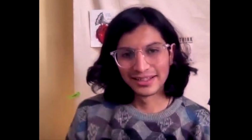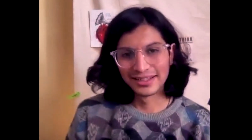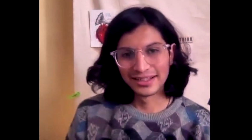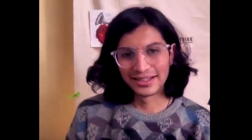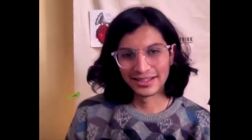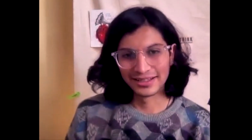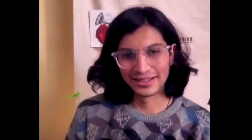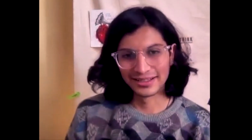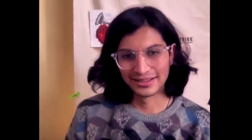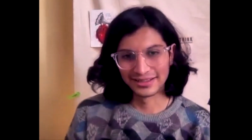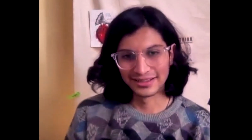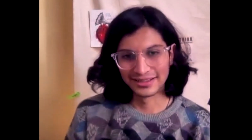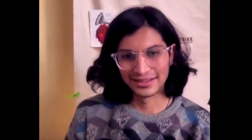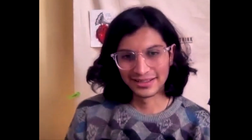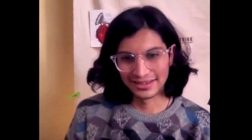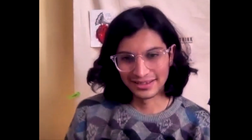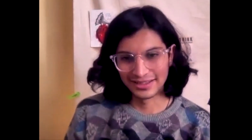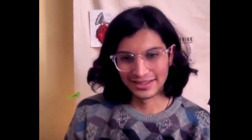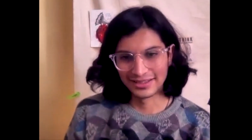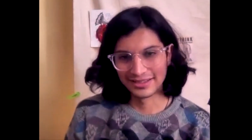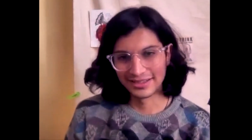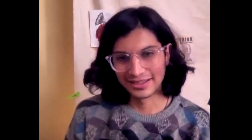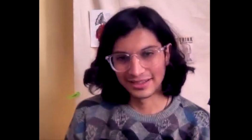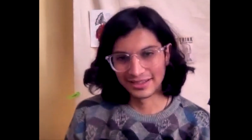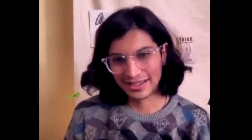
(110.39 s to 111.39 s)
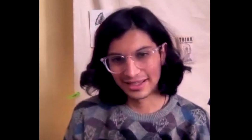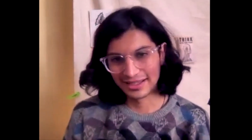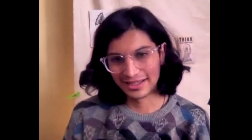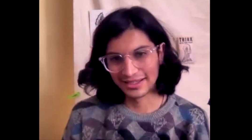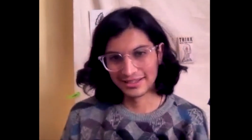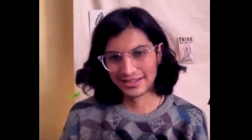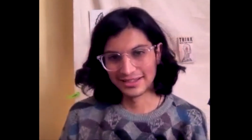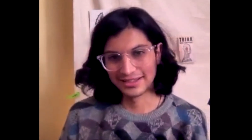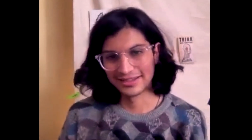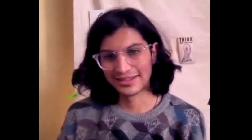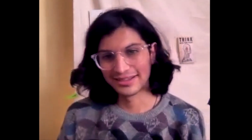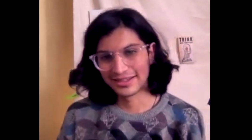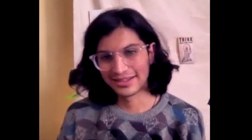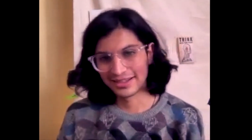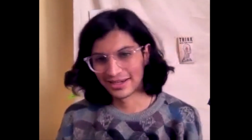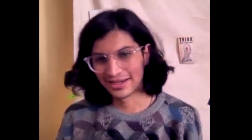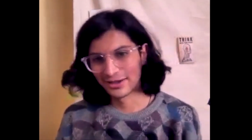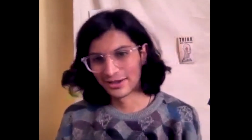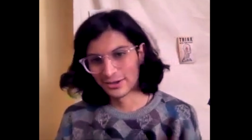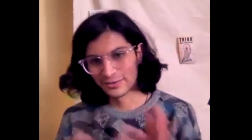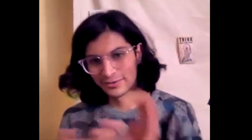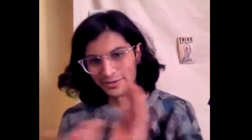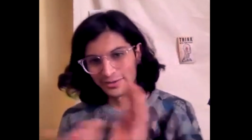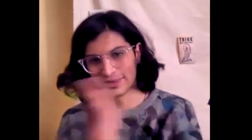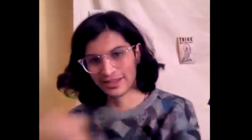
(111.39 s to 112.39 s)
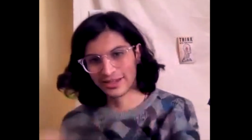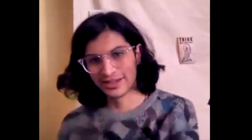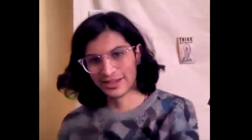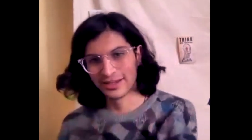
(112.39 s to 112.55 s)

Uh, and then to get it kind of over the